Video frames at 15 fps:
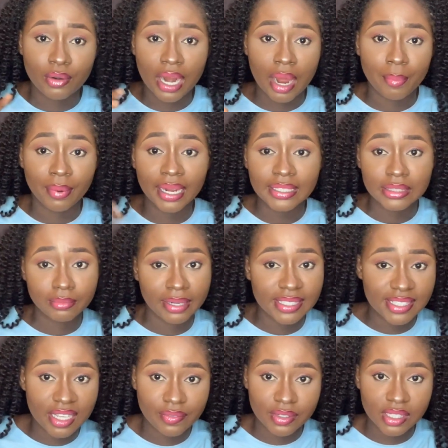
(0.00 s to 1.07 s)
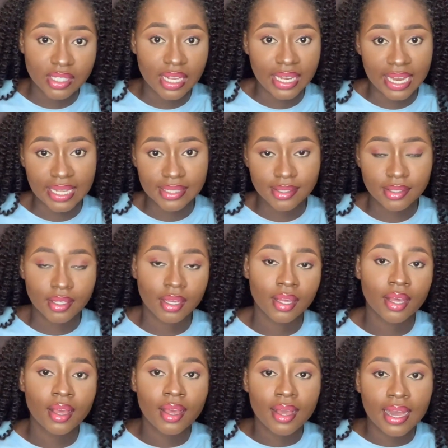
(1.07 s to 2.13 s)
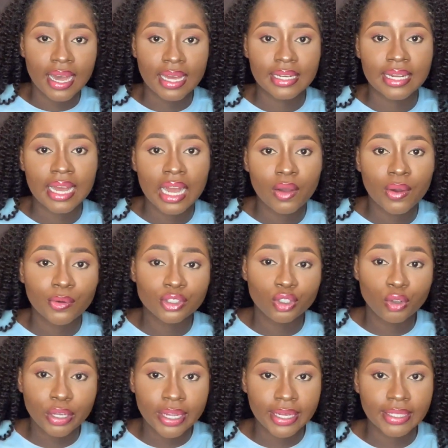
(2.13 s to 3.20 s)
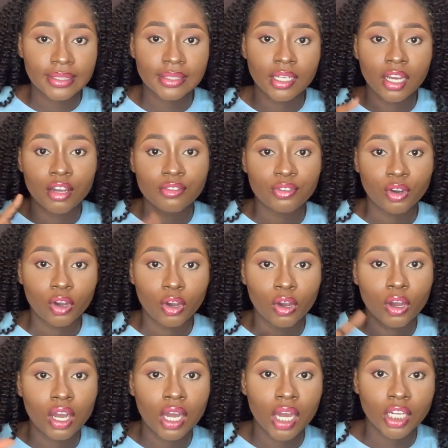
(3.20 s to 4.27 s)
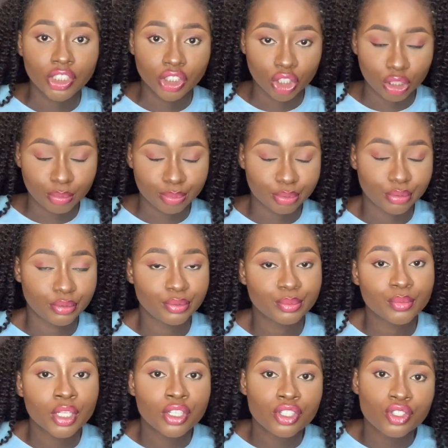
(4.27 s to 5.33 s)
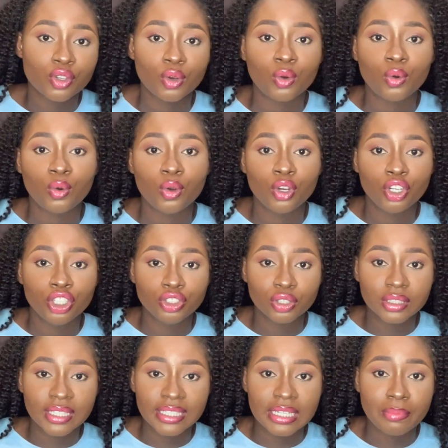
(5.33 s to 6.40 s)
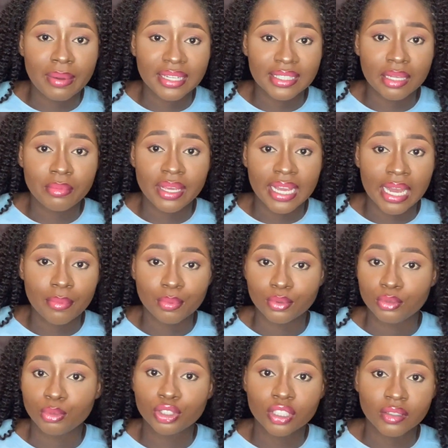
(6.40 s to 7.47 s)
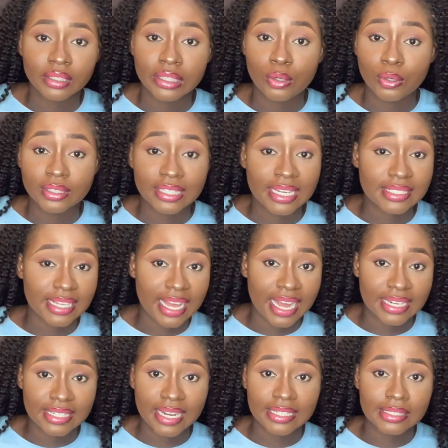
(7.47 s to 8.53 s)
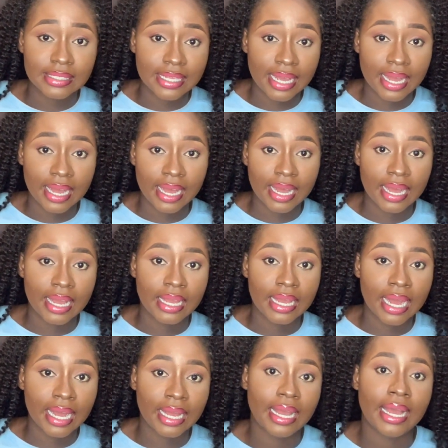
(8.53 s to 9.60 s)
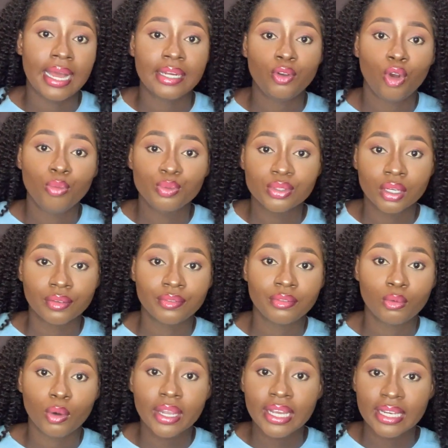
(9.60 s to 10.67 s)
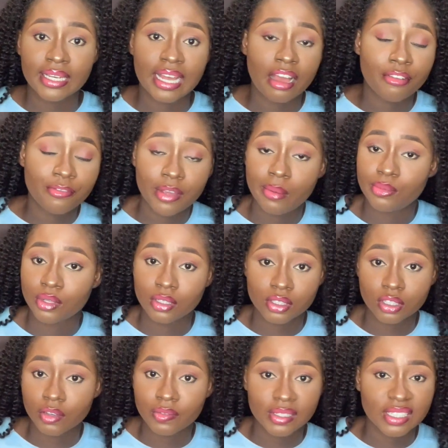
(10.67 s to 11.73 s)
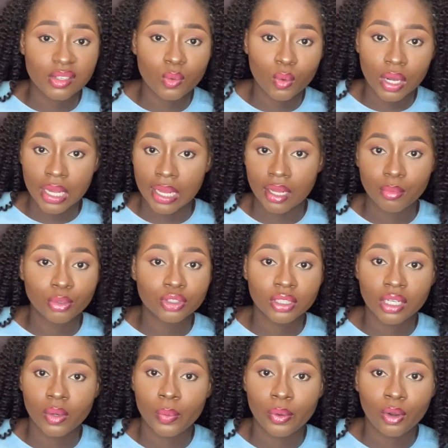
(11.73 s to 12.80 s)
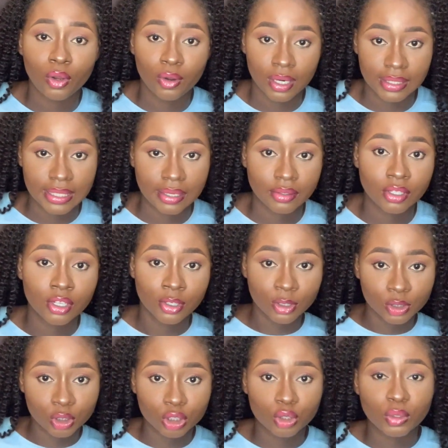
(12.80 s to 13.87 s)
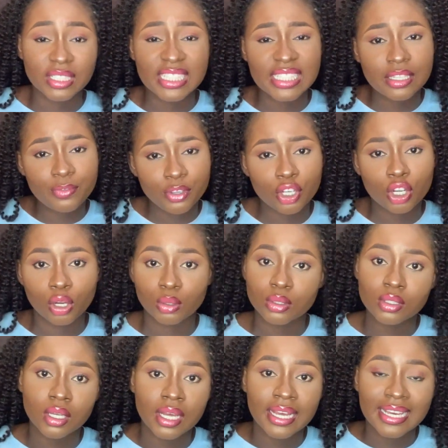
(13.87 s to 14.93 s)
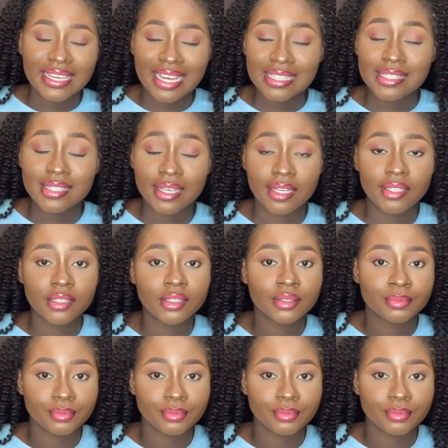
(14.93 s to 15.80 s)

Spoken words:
applied to my service year last year, and how I was looking for a job. So, then the pandemic happened. Most of the contacts I had I had hopes of working in that firm or stuff, it didn't work out. Most of them were on lockdown. So it was difficult getting